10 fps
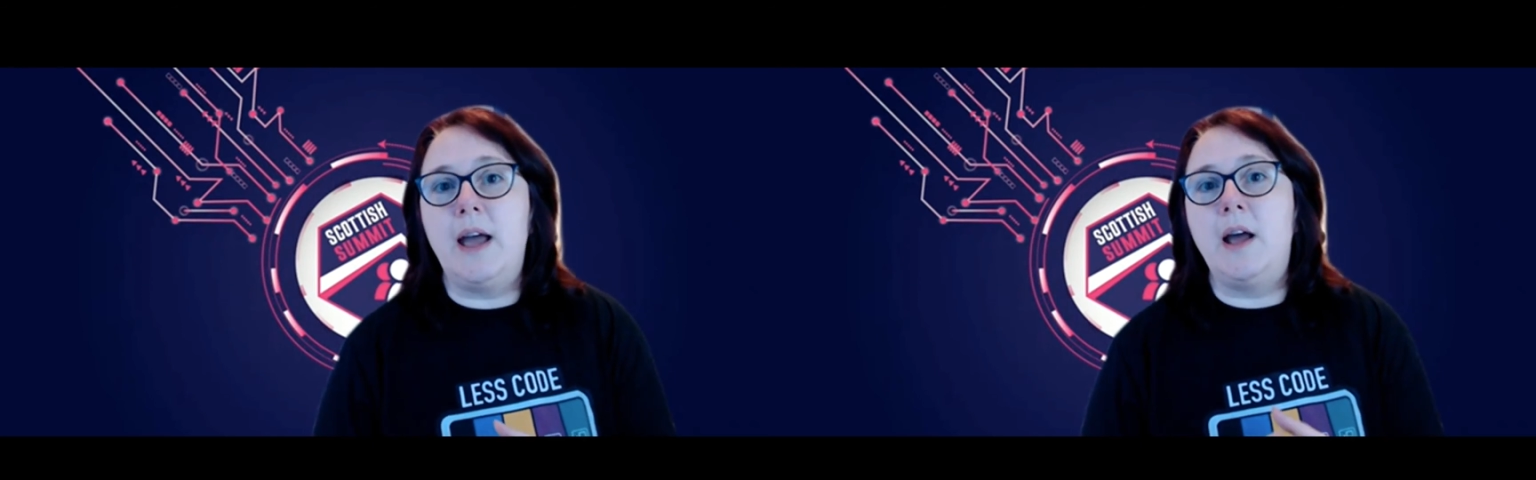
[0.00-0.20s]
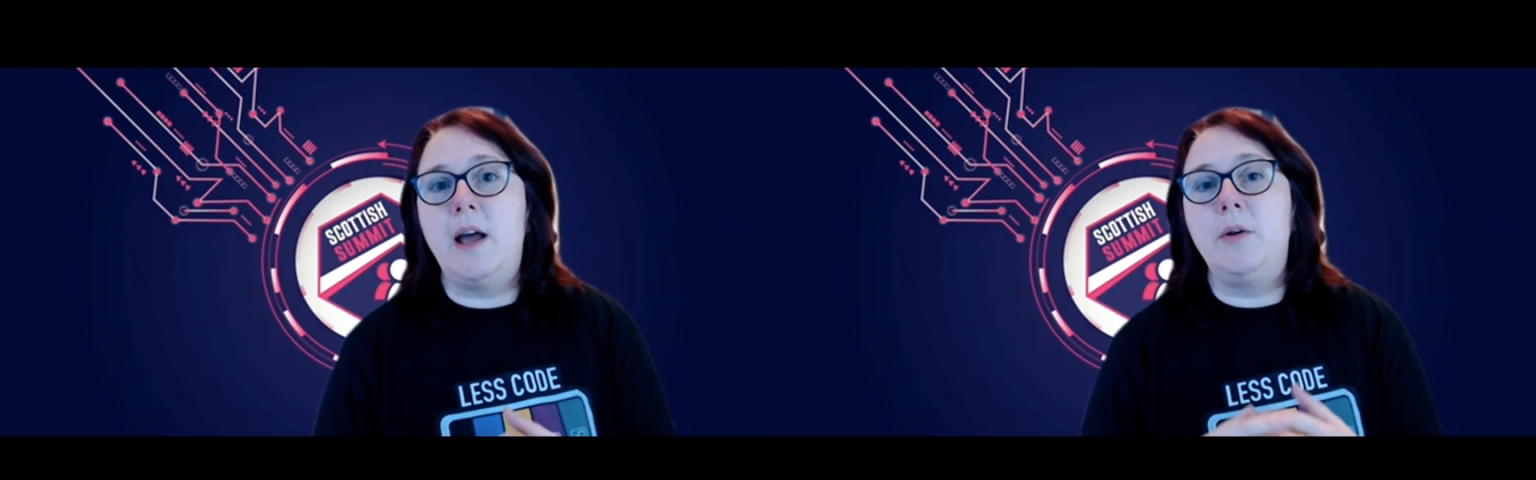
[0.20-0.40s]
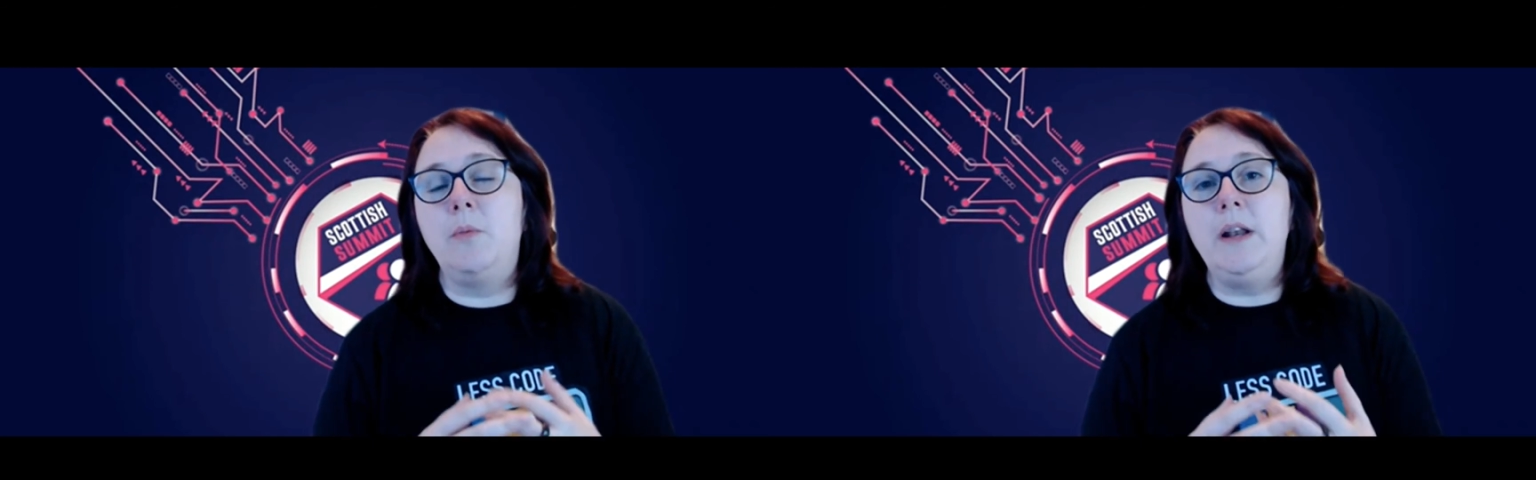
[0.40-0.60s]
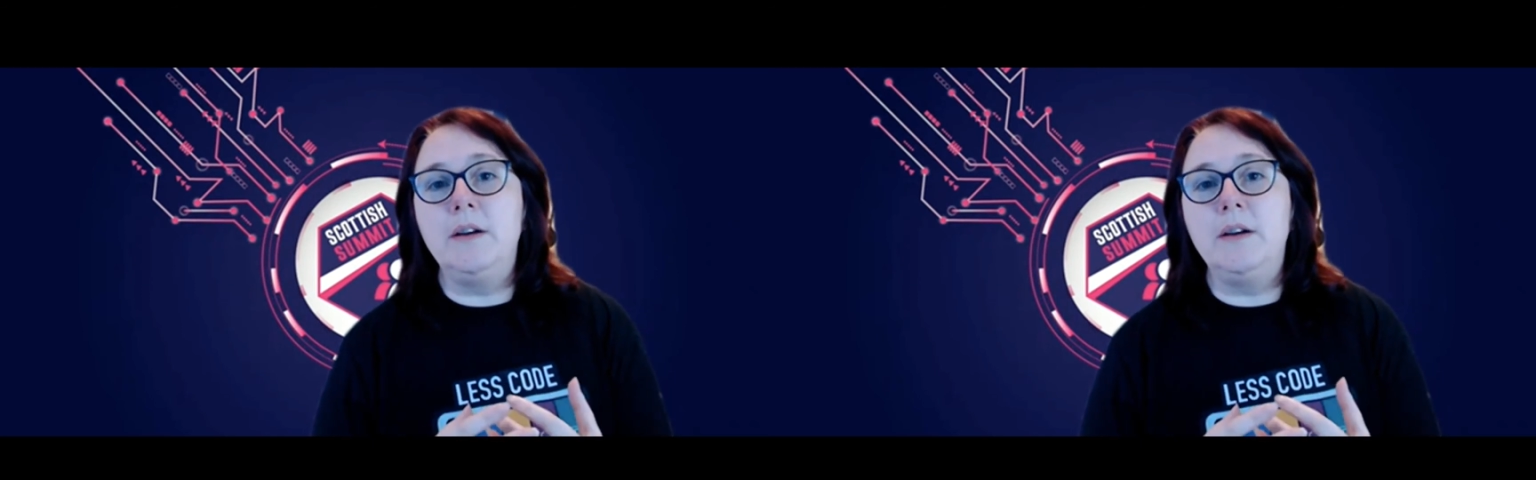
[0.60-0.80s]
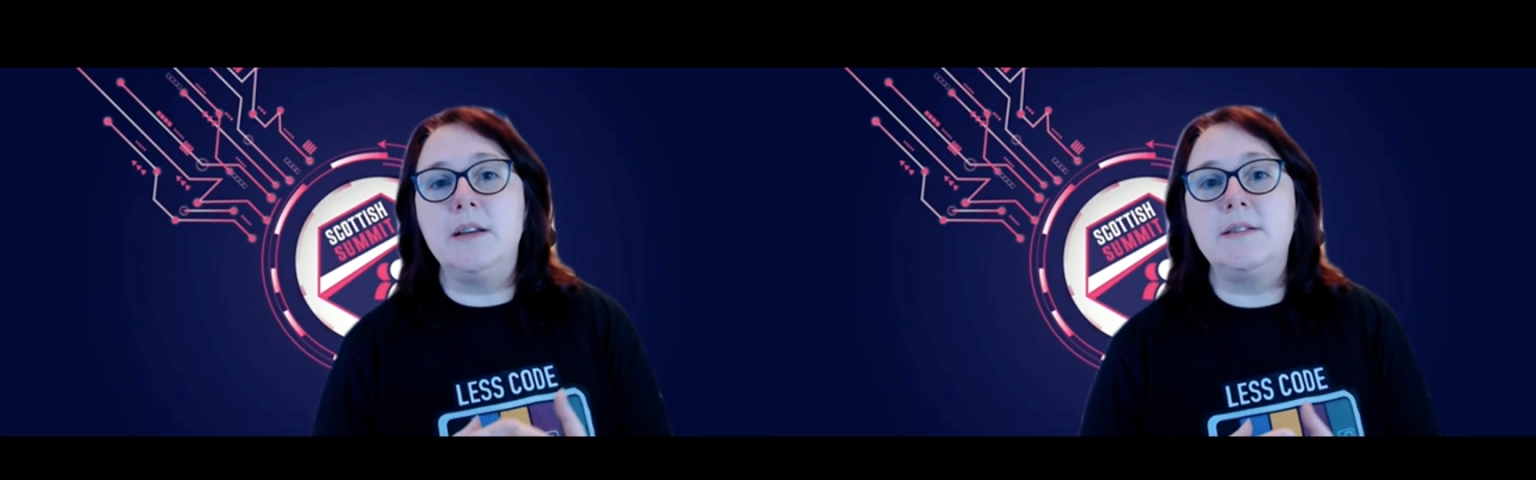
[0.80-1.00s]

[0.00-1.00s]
and we look at